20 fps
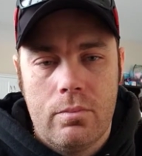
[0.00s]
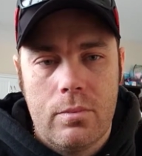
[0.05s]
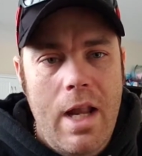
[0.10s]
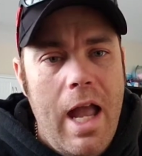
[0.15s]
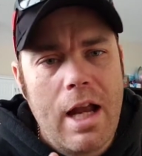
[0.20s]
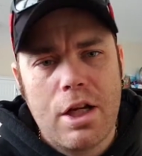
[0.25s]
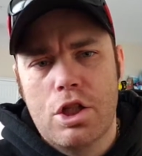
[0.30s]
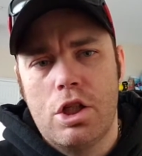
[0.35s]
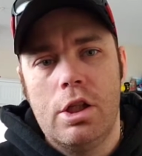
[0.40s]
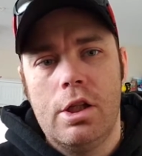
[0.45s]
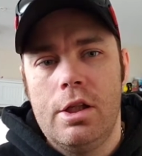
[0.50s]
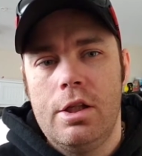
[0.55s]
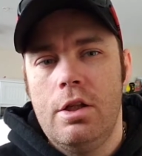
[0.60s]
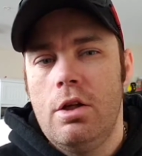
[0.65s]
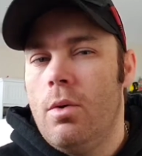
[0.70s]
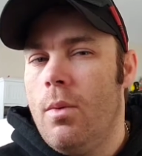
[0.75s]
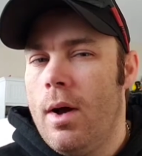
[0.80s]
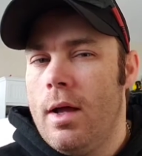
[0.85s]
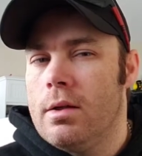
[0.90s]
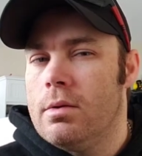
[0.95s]
Actually, you
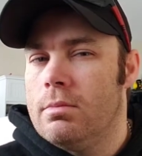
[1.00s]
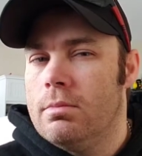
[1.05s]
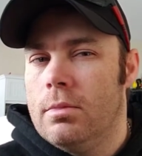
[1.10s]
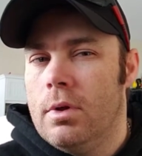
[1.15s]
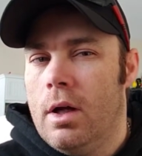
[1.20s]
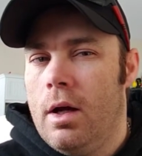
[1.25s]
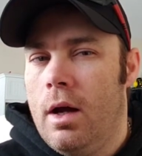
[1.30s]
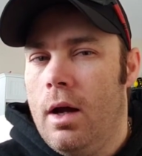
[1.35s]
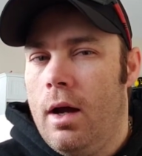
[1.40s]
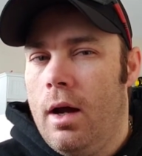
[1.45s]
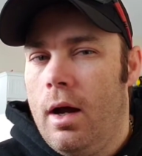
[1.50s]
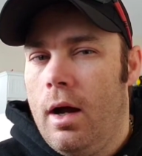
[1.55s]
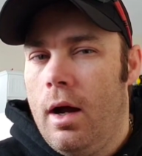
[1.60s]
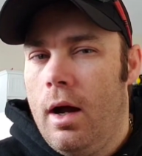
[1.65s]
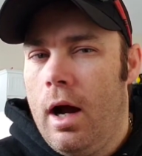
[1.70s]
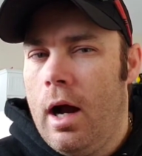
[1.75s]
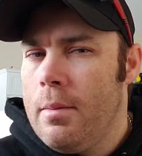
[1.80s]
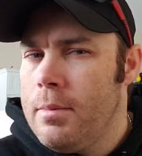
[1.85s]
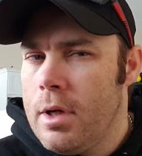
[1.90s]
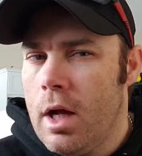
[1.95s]
know what?
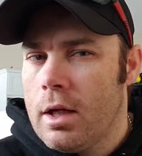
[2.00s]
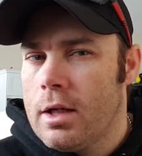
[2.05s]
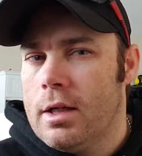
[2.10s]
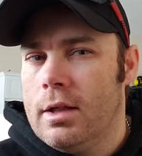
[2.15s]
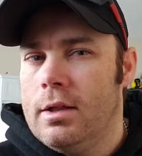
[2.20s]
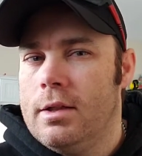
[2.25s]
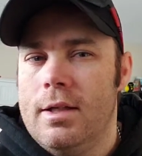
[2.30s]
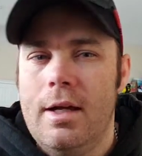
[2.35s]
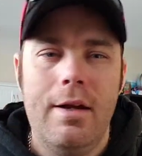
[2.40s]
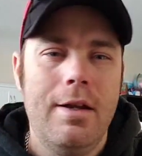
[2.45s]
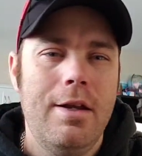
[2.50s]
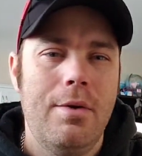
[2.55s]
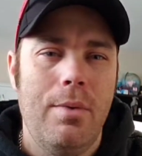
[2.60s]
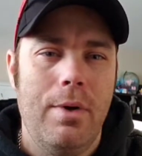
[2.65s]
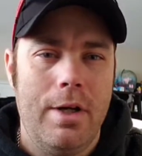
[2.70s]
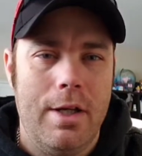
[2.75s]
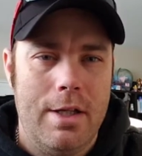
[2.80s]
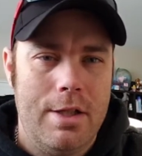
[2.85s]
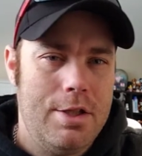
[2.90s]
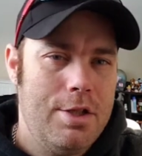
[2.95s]
I'm not going to tell you
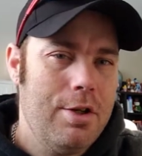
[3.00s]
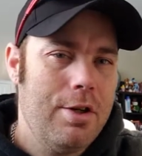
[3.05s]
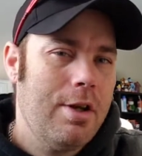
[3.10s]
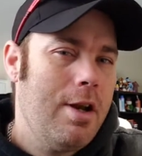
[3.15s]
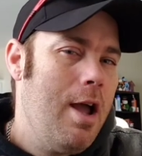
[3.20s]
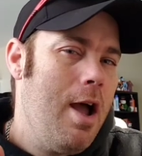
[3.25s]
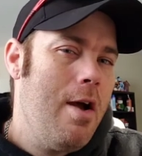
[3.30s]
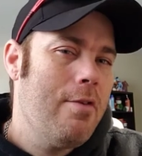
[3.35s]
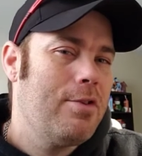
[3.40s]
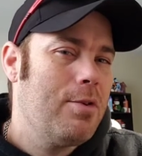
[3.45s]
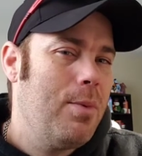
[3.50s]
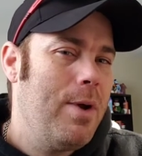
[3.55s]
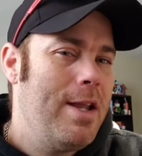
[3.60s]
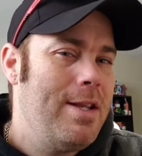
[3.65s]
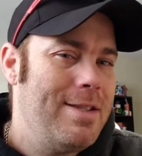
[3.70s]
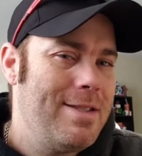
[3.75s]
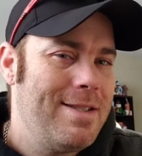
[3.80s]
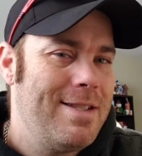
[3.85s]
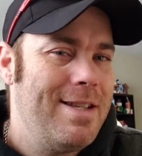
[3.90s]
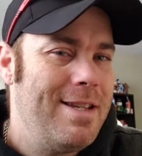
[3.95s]
what it is. You're going to have to wait
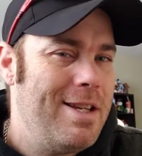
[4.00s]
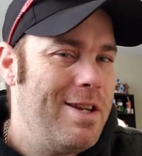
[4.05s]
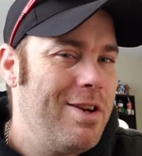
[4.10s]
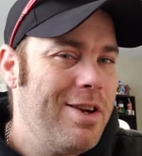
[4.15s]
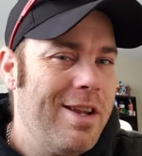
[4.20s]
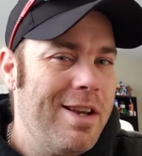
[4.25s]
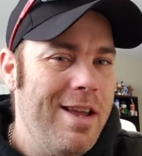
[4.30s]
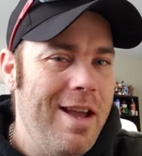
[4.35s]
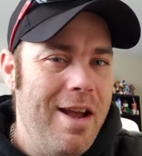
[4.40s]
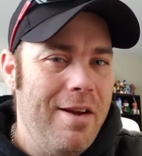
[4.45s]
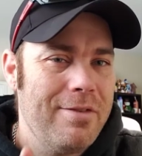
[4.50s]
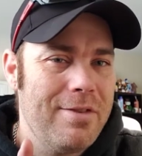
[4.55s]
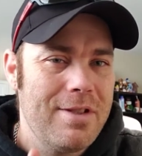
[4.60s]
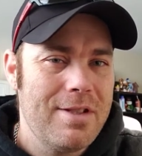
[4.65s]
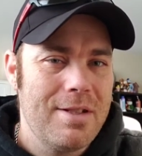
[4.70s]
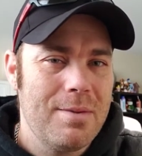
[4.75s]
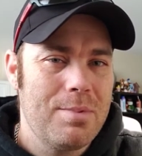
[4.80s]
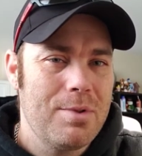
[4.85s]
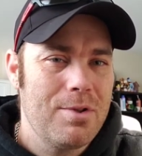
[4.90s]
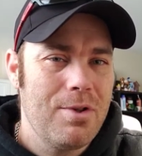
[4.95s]
and see. You're going to have to
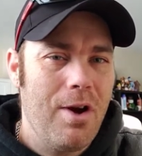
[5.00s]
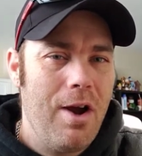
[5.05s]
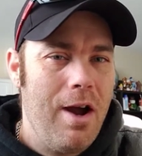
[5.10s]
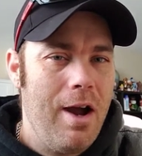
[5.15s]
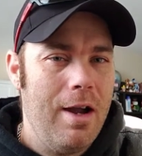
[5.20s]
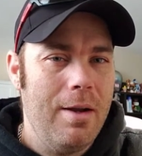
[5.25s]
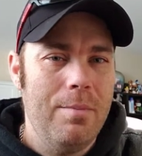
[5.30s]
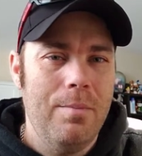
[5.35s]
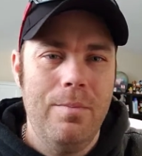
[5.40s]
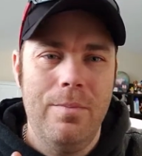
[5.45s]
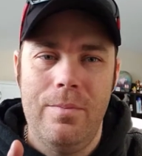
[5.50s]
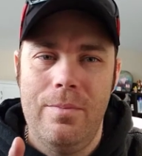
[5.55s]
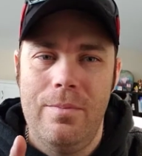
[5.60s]
subscribe